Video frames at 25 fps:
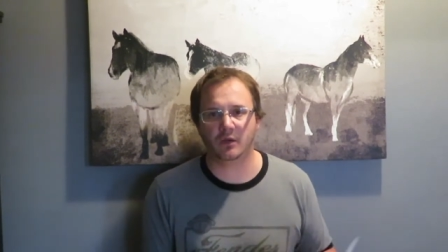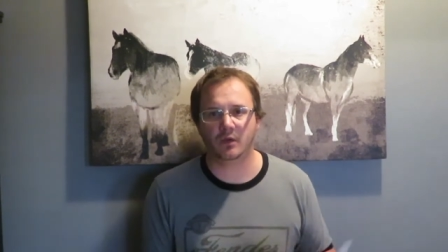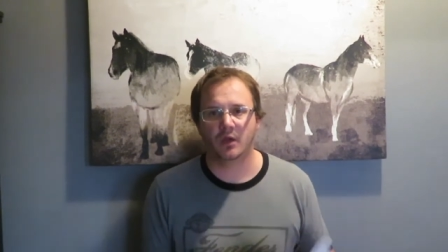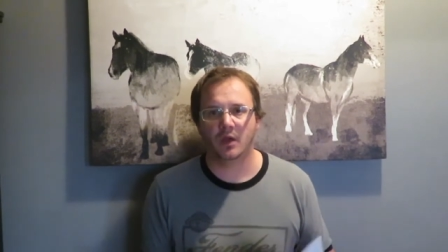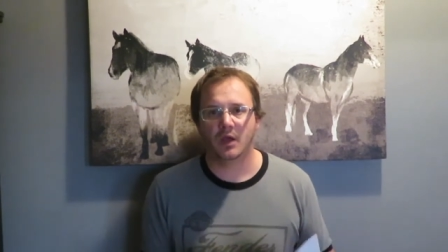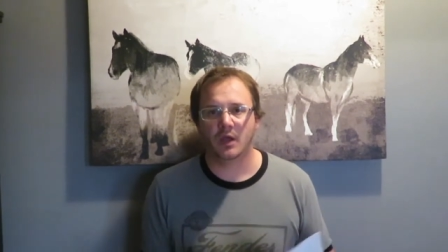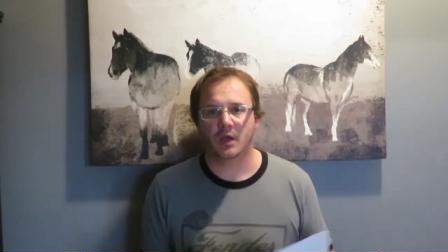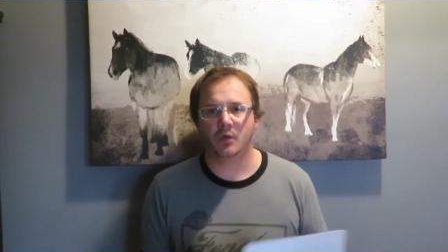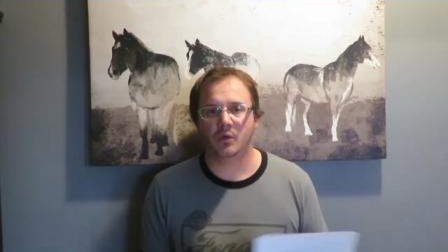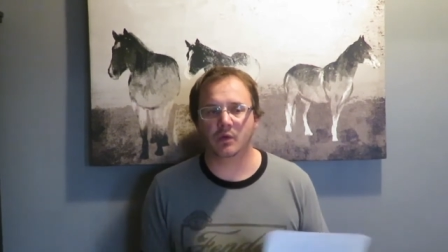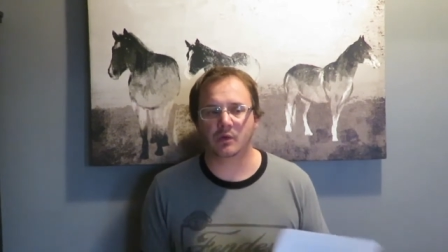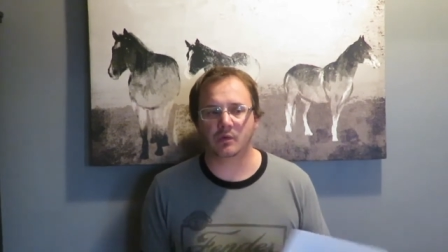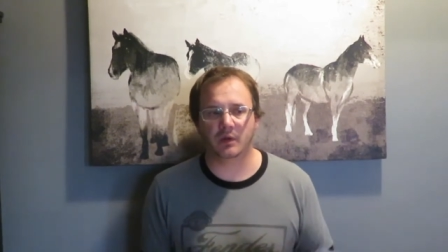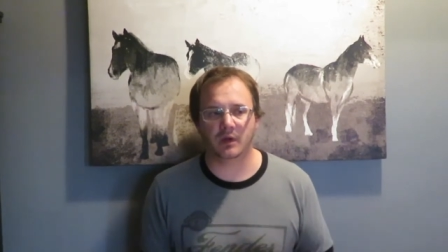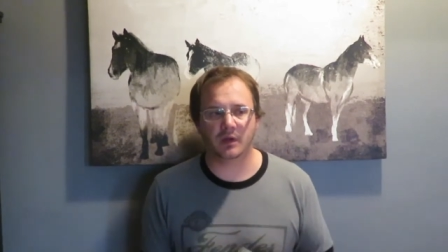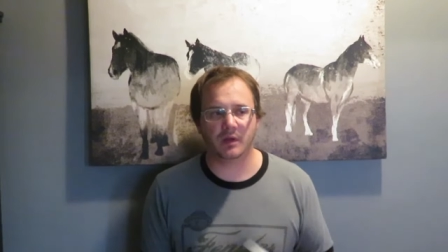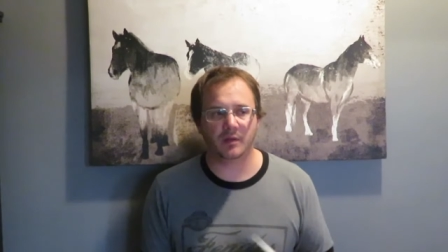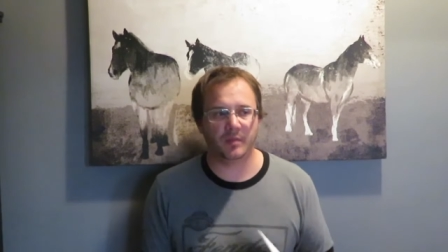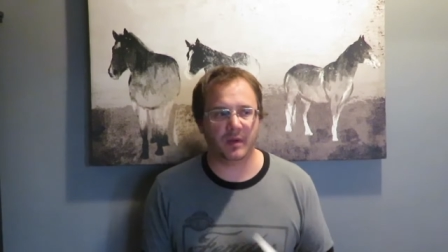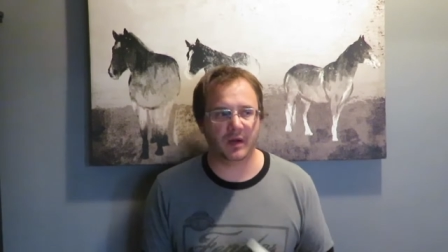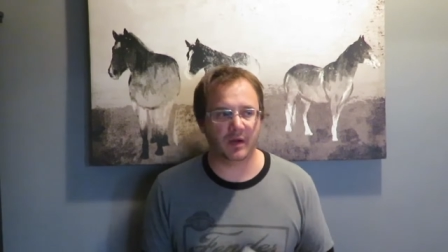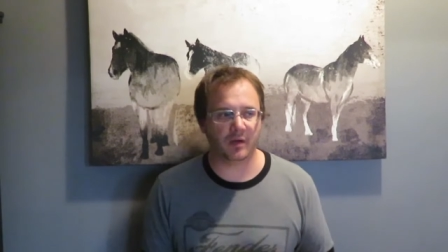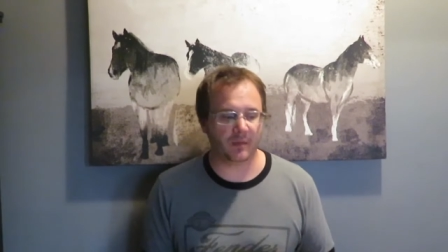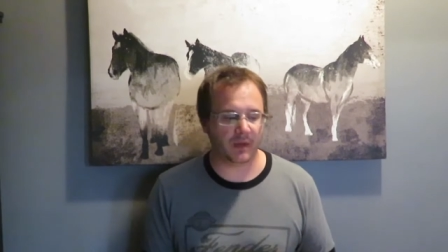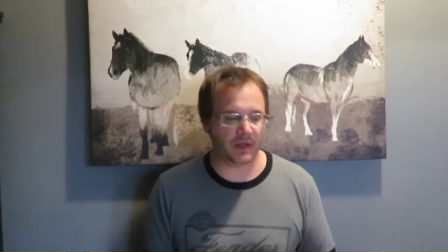It was one of the
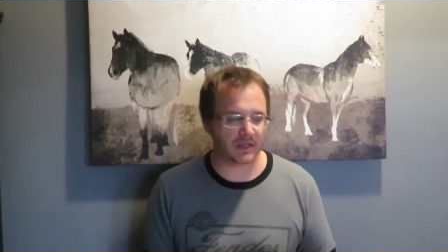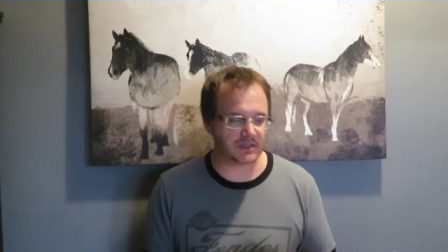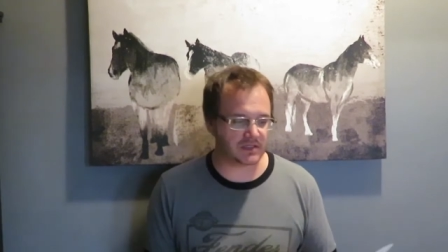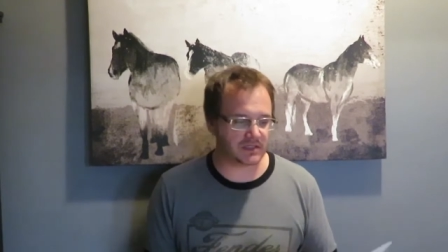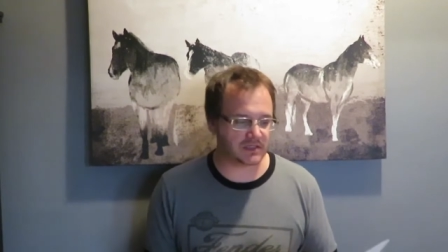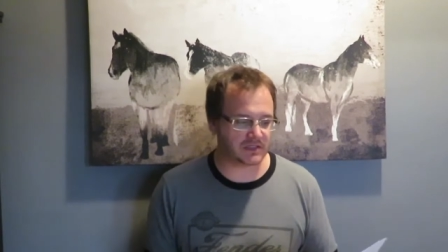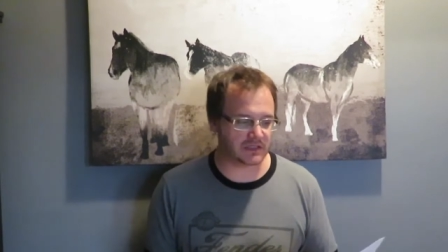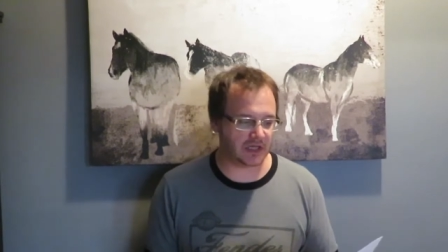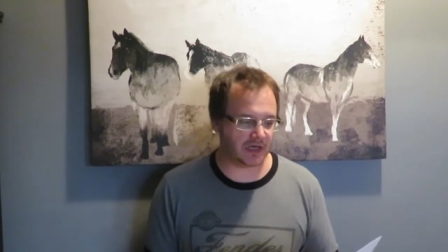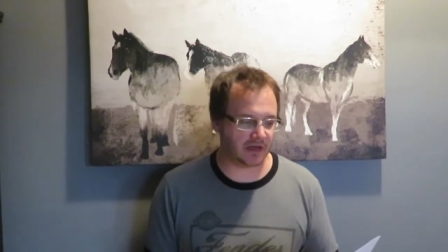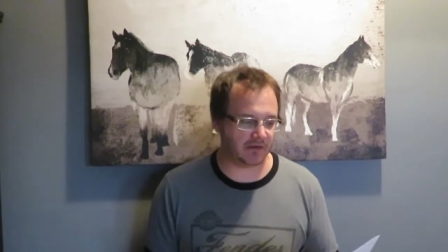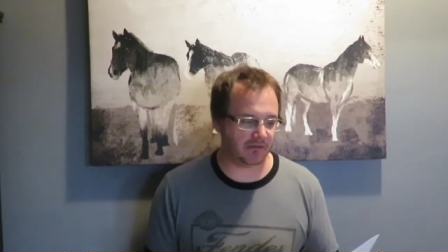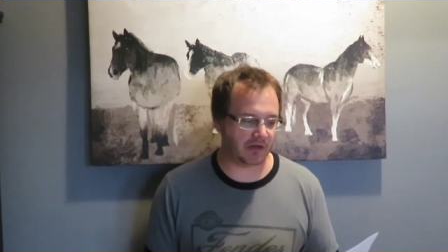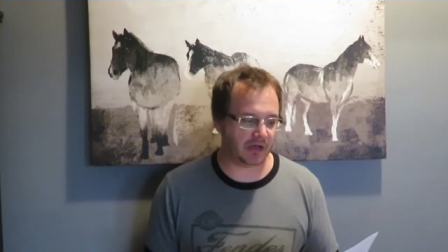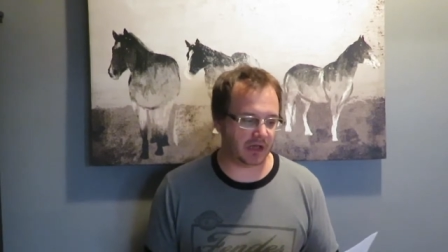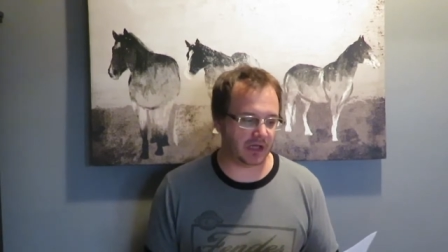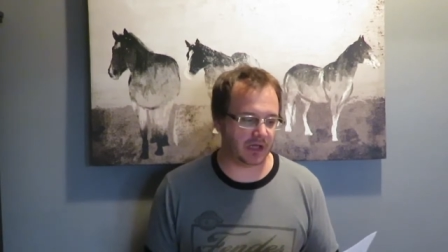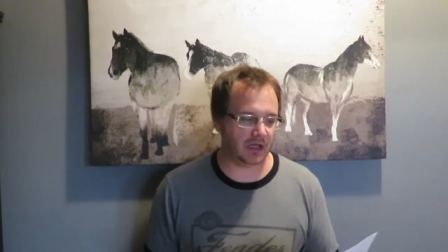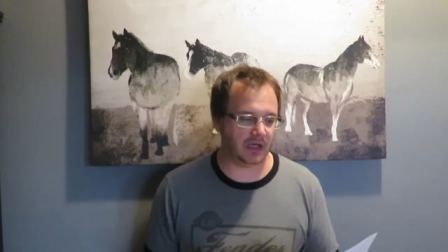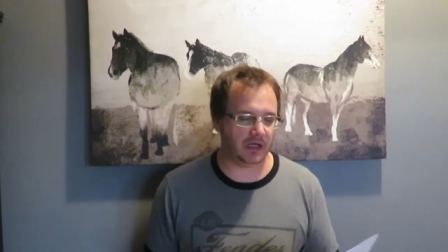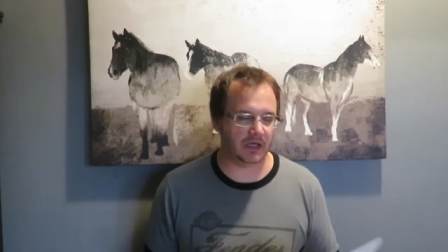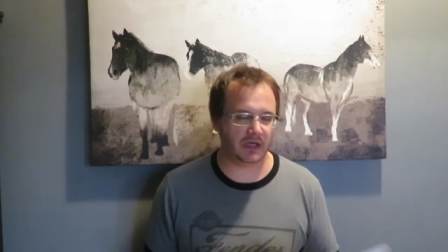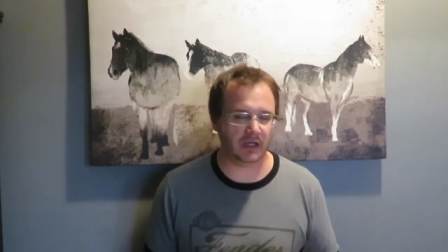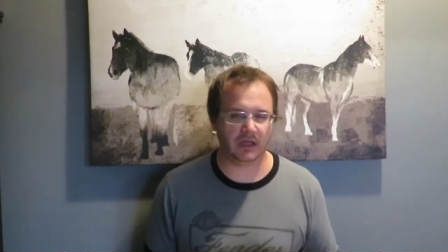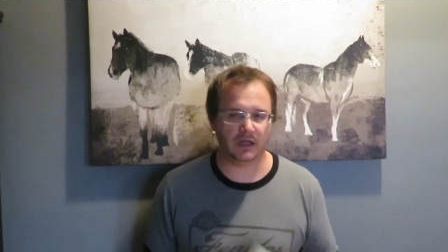better matches that I've
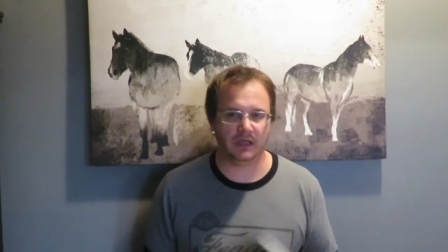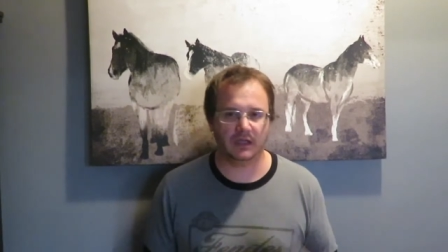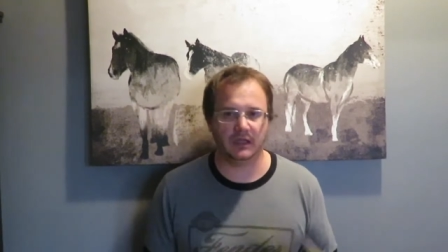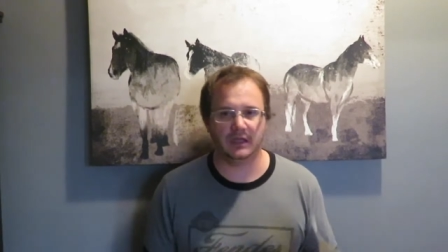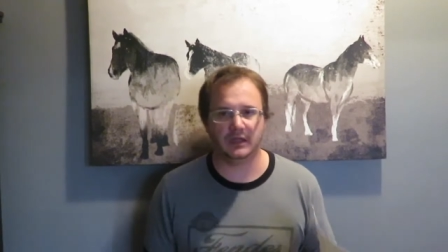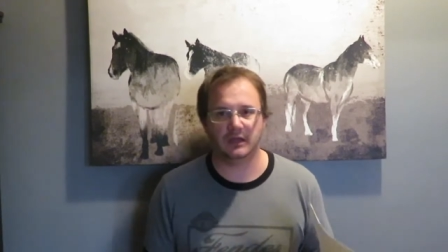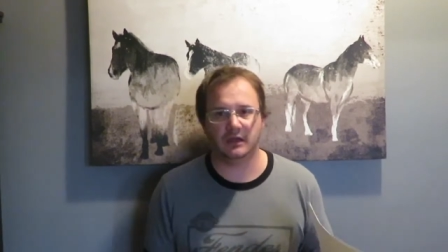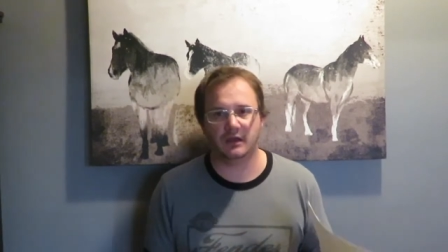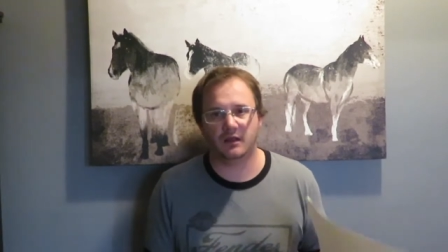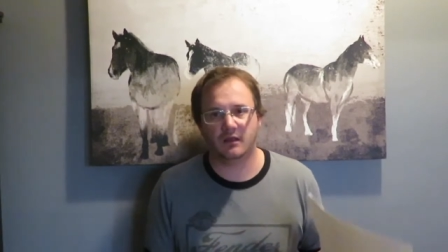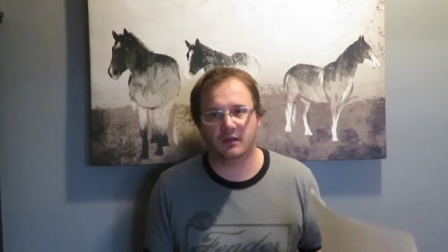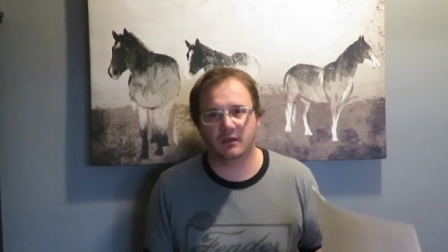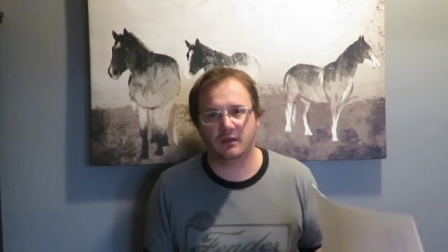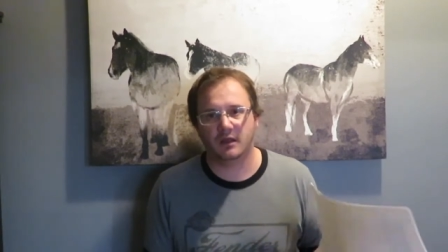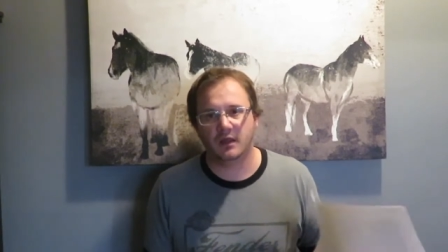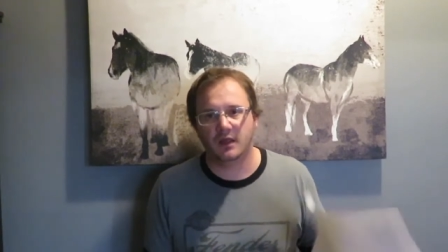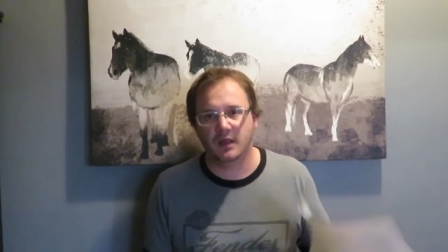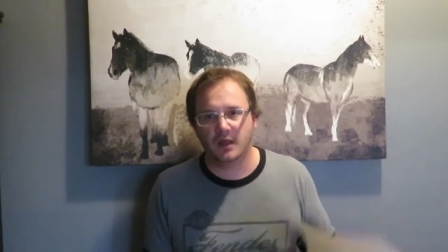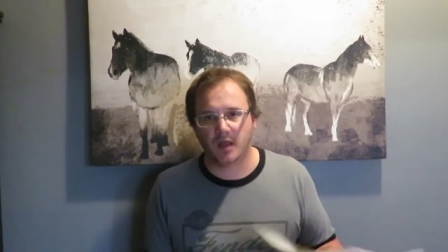seen in